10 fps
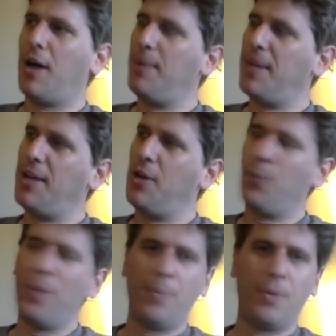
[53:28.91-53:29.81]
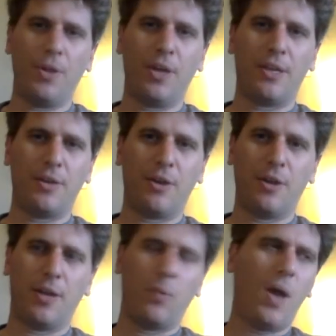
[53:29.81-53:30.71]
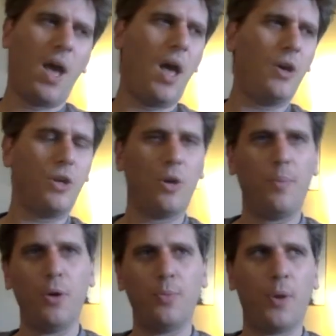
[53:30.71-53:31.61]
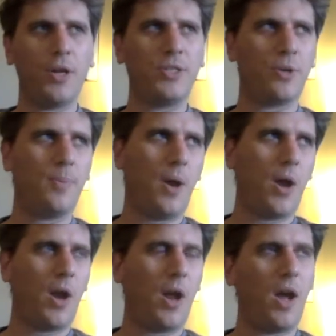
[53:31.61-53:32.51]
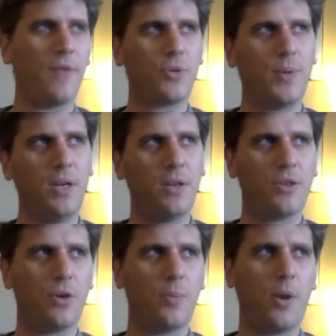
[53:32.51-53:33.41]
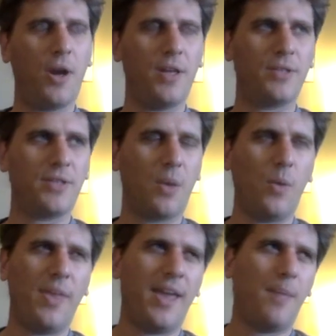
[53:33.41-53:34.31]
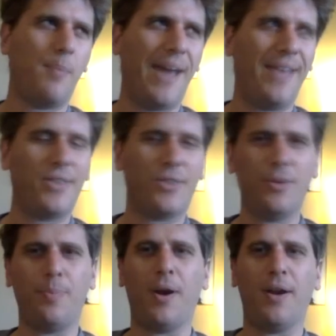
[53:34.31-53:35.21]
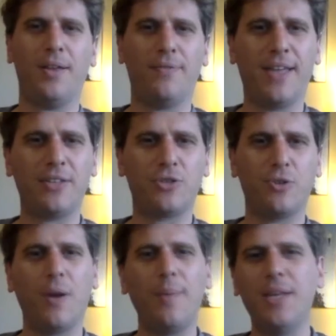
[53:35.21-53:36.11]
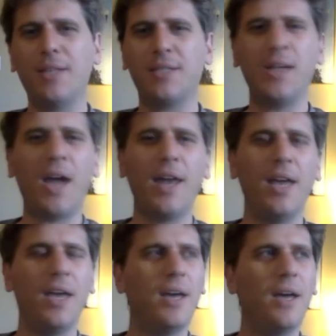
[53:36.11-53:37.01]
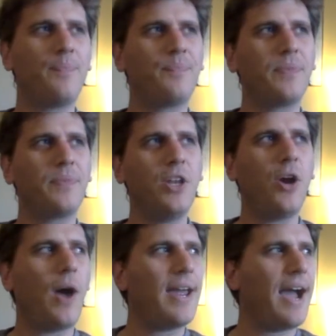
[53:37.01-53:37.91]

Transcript: I mean, I know people like are like, well, you know, both parties are bought off, so we need a third party. And it's like, well, they could buy the third party if that's true. I mean, it's not, you know, I...